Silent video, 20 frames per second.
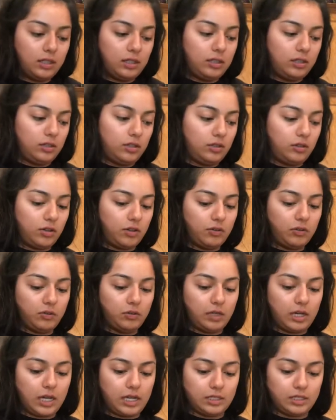You know, everyone
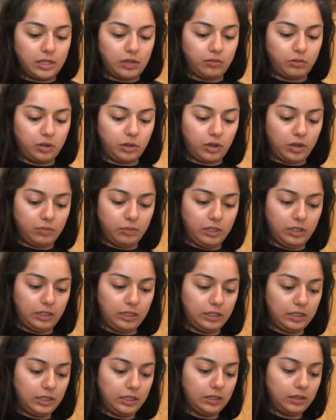has that one hobby they
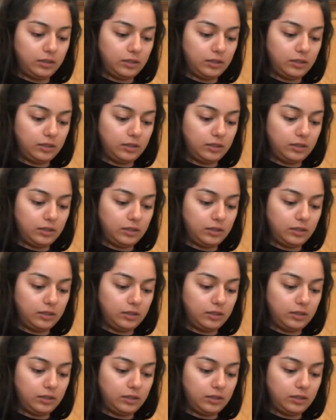like.